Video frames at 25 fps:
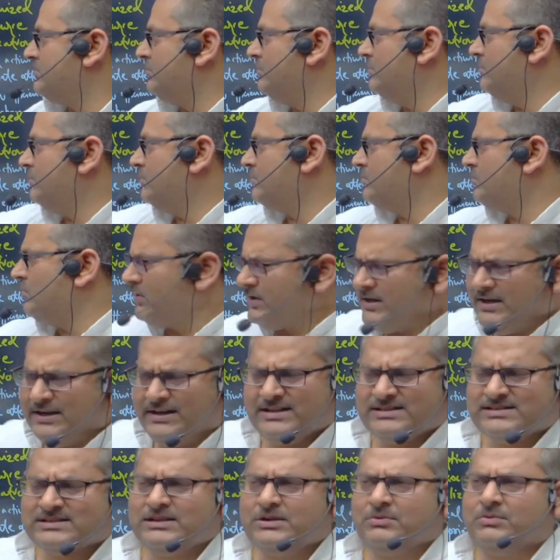to a great
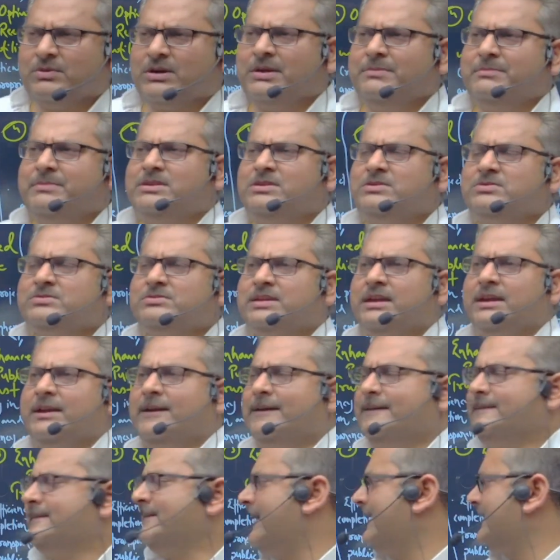extent, what I mean to say
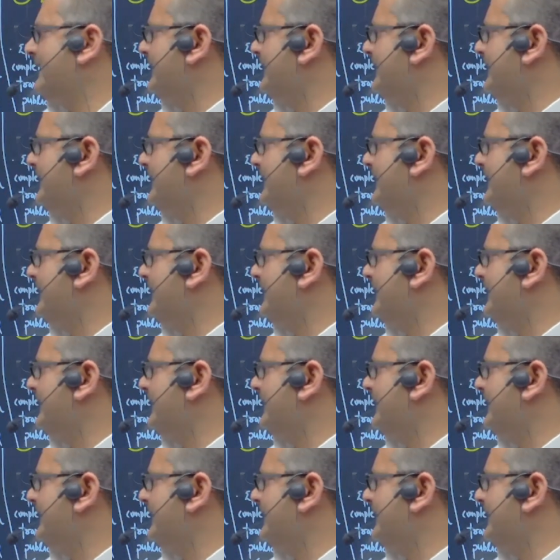that